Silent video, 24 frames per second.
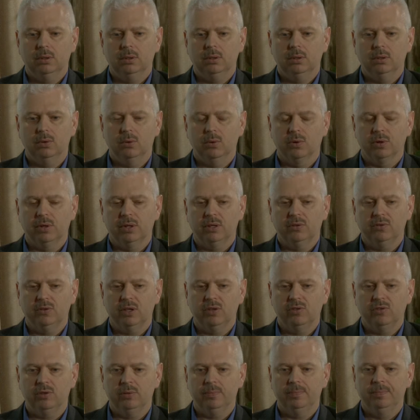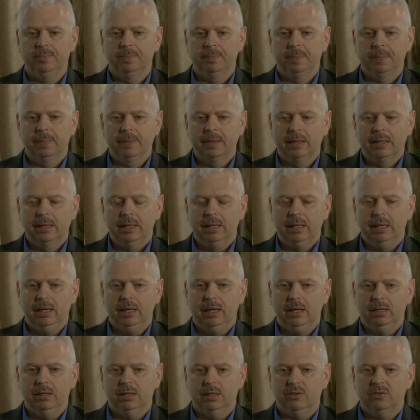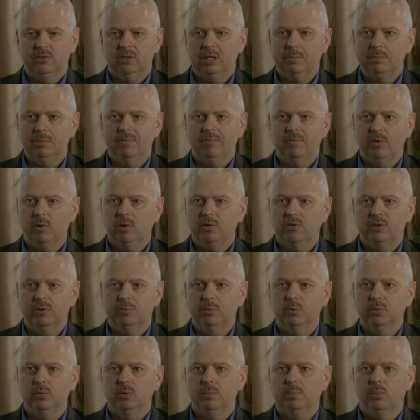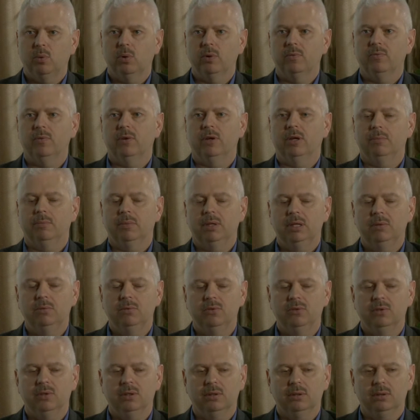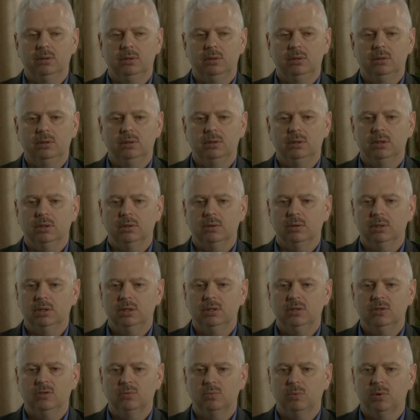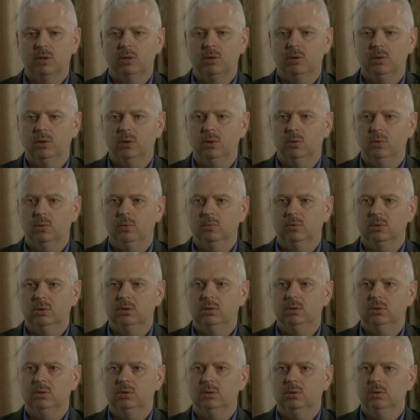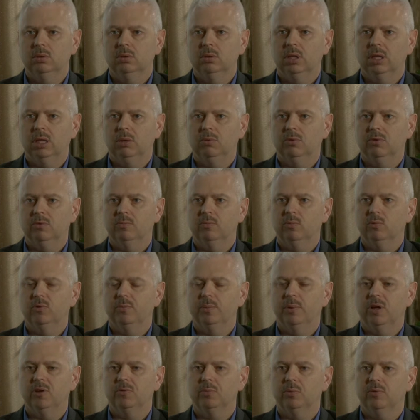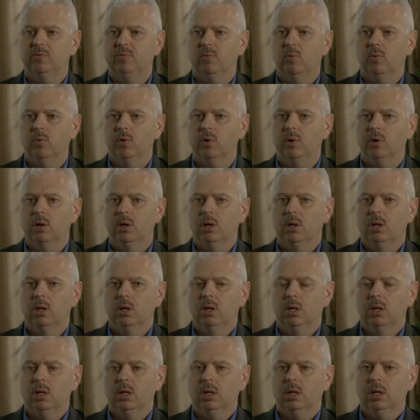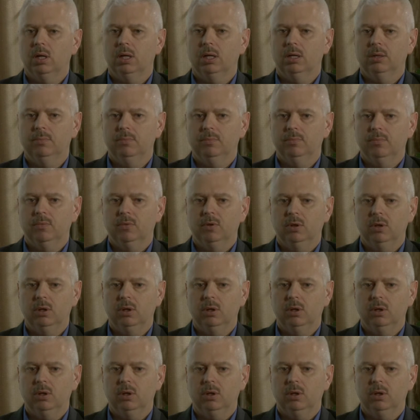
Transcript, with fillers: the organization, and I set up a very simple report for him. He was a, you know, he just wanted to know, he was responsible for um,